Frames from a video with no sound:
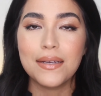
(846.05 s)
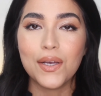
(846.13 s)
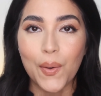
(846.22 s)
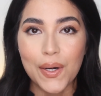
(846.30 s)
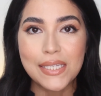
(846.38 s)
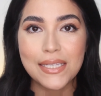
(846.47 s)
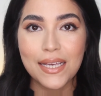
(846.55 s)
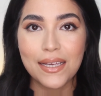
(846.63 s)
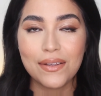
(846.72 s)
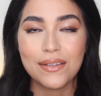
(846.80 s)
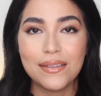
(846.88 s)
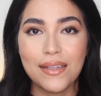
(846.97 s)

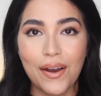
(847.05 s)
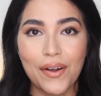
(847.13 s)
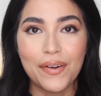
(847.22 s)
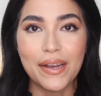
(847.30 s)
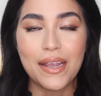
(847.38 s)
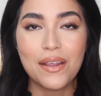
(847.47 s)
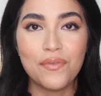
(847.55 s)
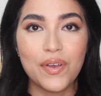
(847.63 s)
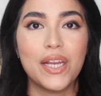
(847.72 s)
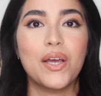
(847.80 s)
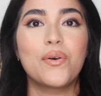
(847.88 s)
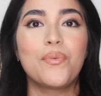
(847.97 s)
quarantine diary
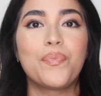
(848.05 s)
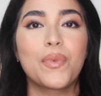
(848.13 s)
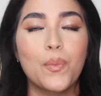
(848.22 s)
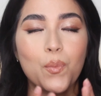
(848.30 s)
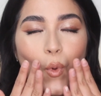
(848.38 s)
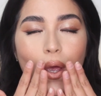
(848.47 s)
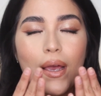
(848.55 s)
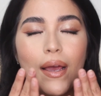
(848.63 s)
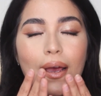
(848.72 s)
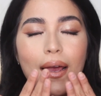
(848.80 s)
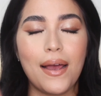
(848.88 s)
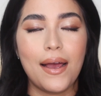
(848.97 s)
video.
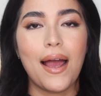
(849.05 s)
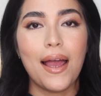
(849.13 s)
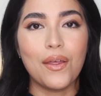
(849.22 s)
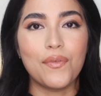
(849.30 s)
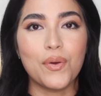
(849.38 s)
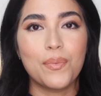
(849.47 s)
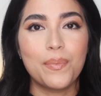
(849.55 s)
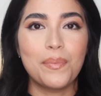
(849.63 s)
I love you.